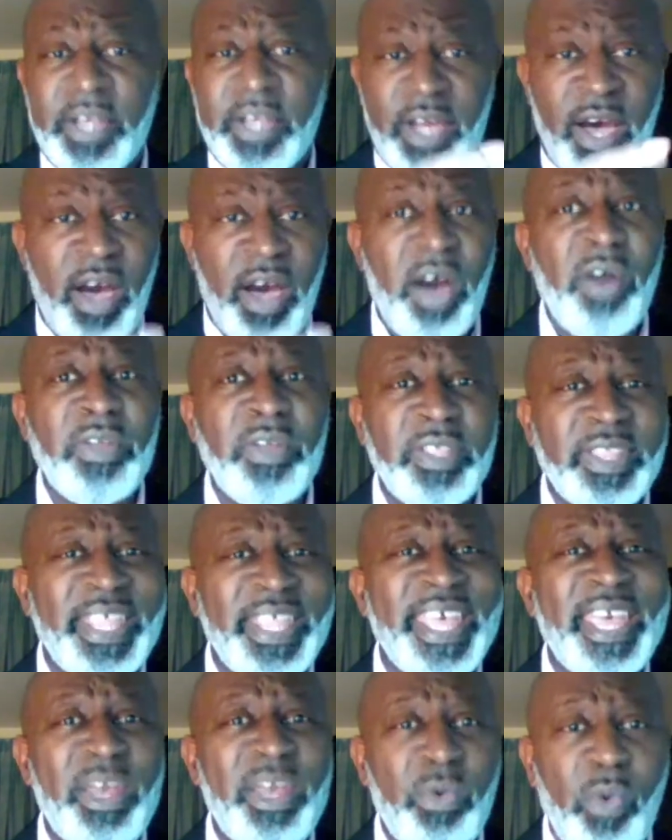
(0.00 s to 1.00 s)
The only
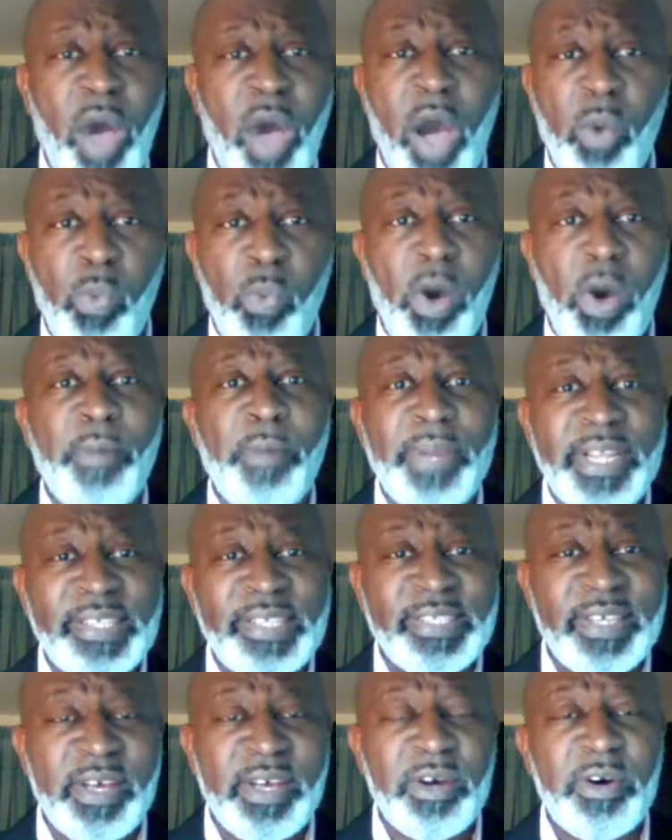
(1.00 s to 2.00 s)
thing a woman
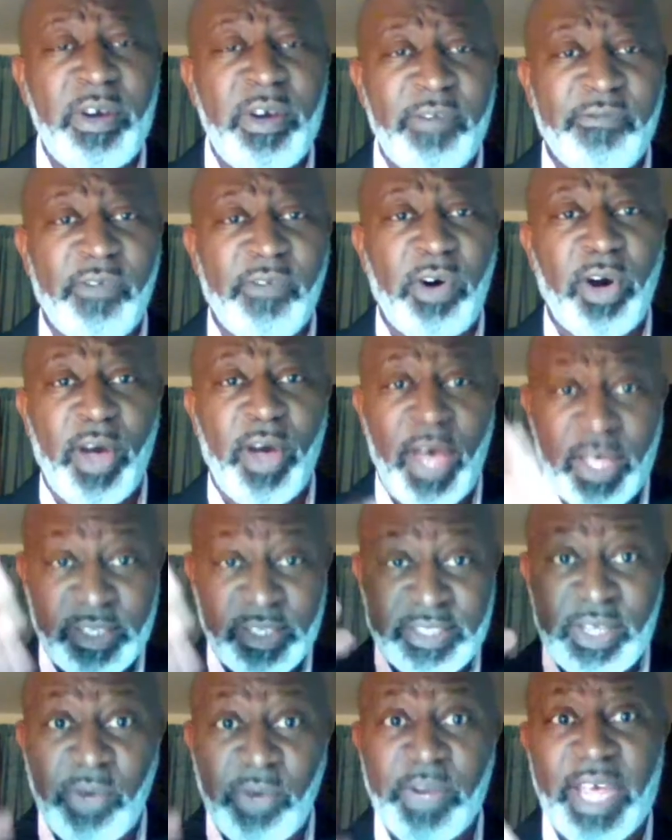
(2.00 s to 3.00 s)
is good for,
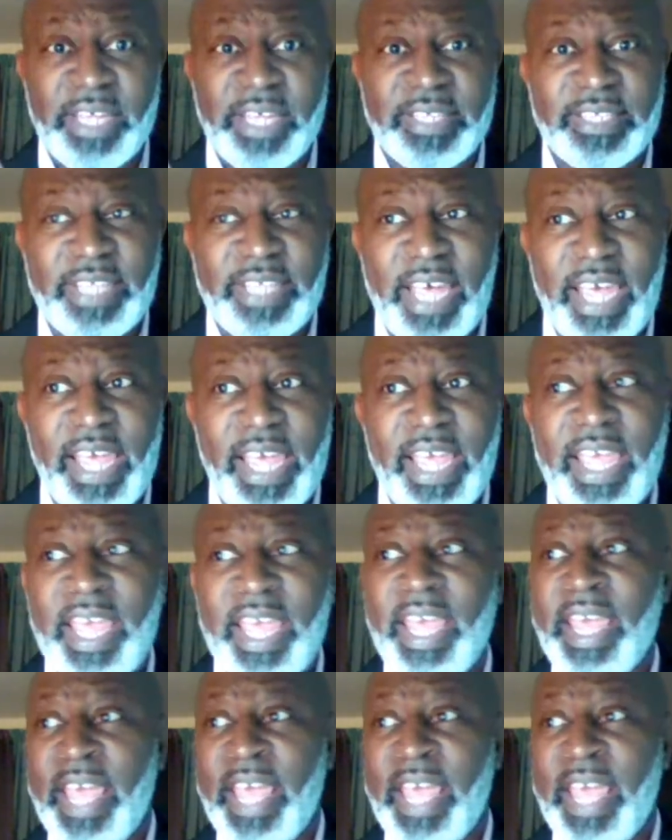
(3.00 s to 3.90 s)
so they say,